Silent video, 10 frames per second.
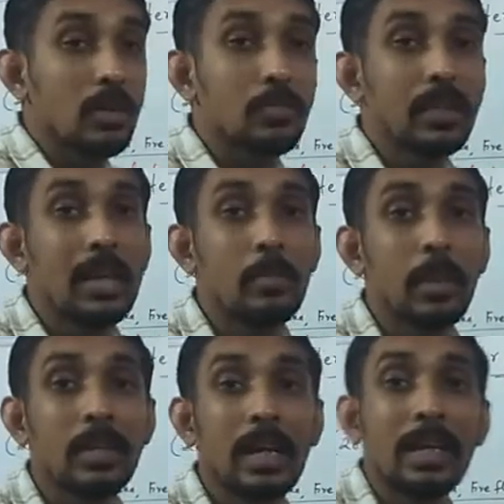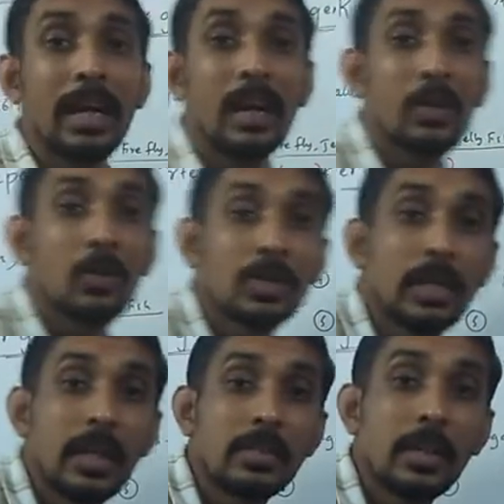of that
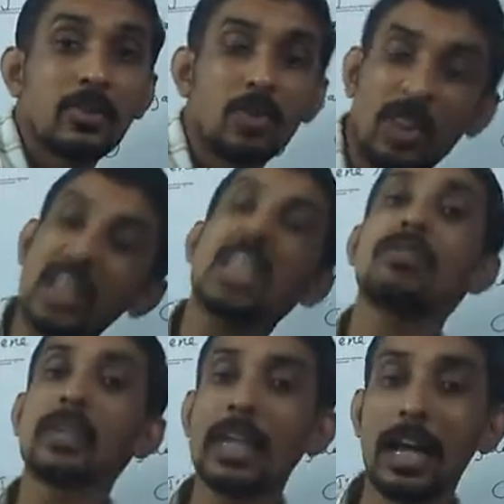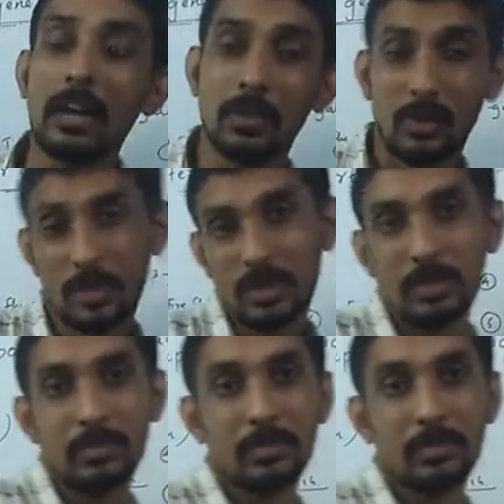beta-galactosidase is to cleave galactose.